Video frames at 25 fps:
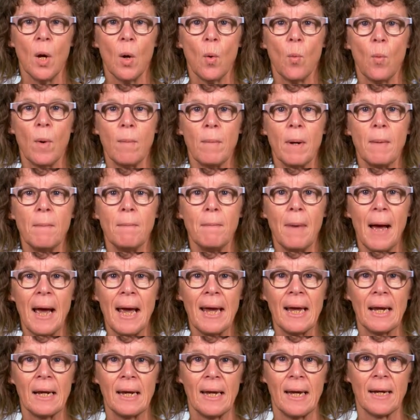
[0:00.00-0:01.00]
women
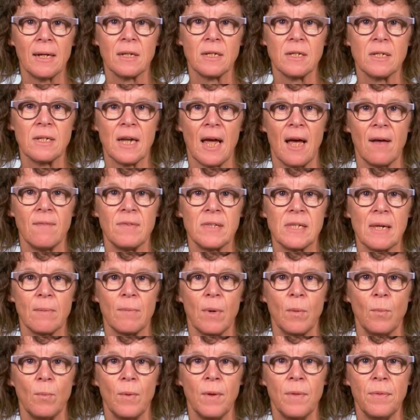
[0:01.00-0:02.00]
may elect to have
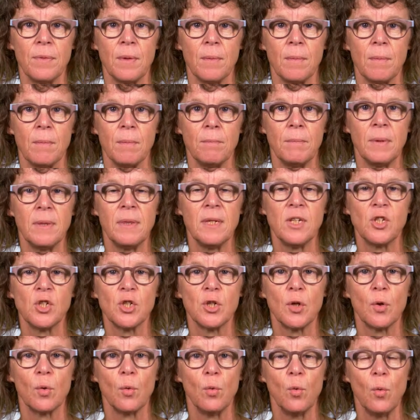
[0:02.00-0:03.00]
someone with them, but this
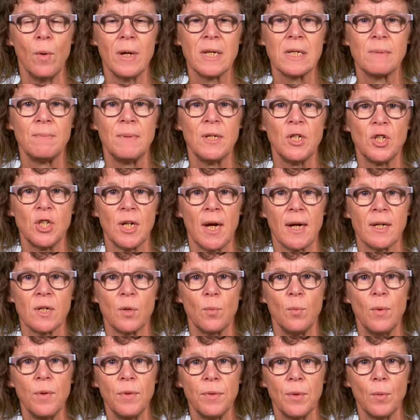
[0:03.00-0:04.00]
should always be checked
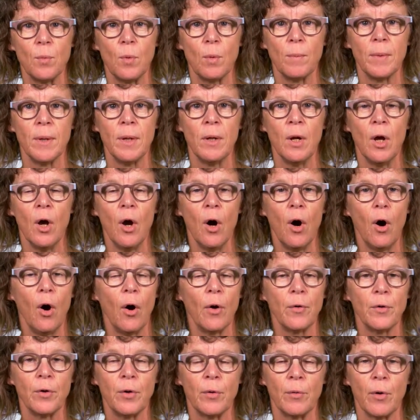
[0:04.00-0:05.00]
with the woman
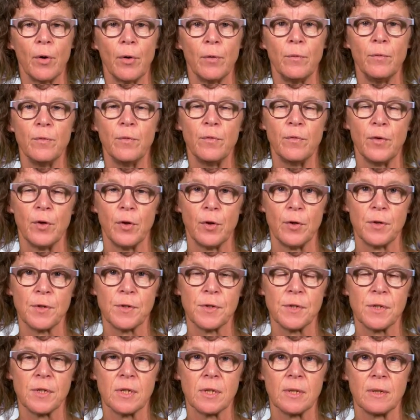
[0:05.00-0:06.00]
on her own
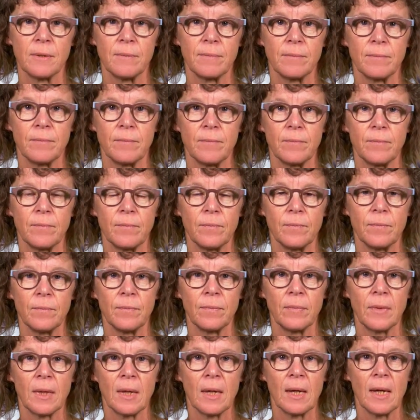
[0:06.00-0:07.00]
first.
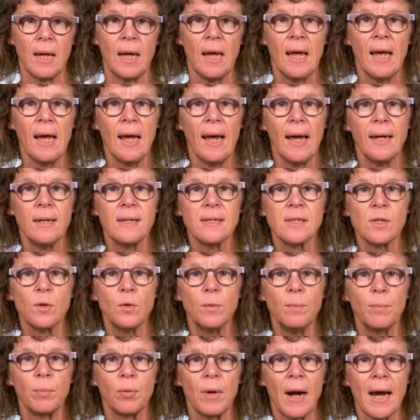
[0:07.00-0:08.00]
It is
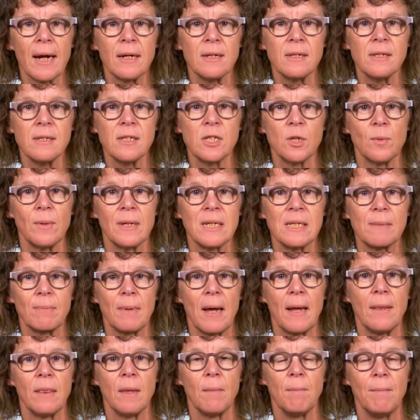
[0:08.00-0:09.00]
good practice to
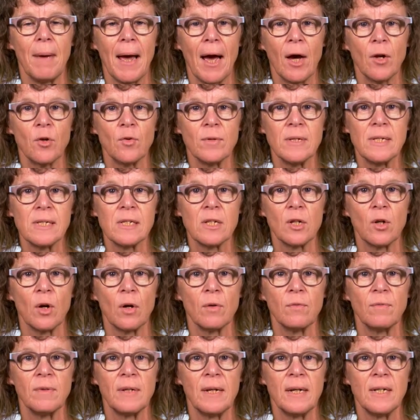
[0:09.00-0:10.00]
explain the boundaries to
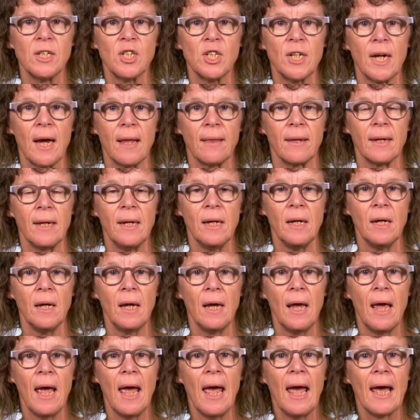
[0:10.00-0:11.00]
confidentiality
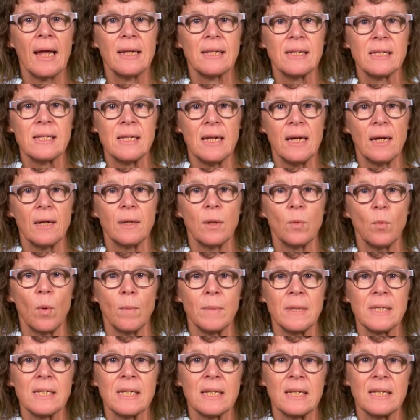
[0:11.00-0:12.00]
and seek the
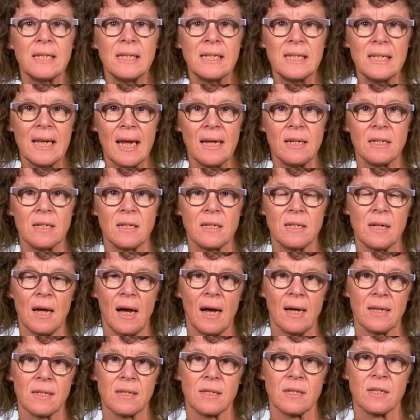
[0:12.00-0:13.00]
woman's consent to
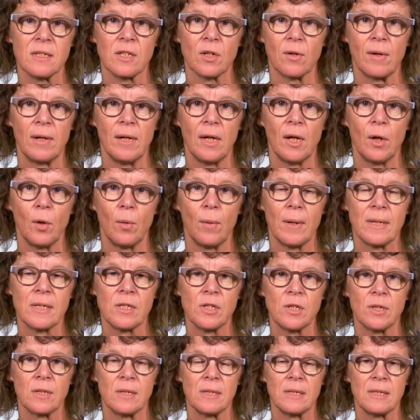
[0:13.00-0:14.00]
ask the screening
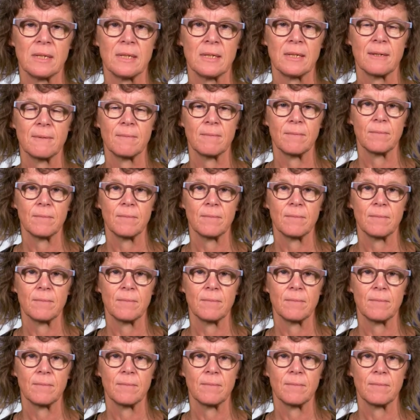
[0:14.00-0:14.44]
questions.